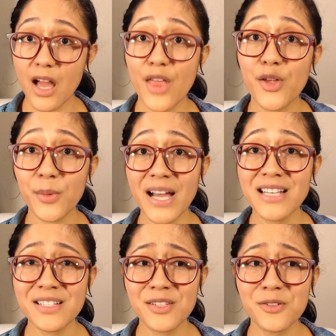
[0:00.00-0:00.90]

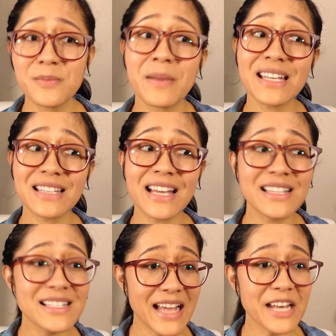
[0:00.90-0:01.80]
Otherwise, you might
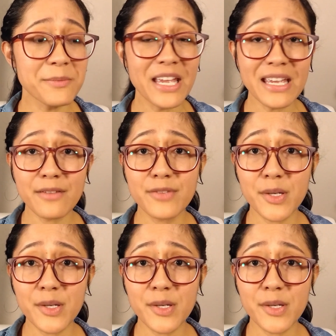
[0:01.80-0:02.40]
like this anime if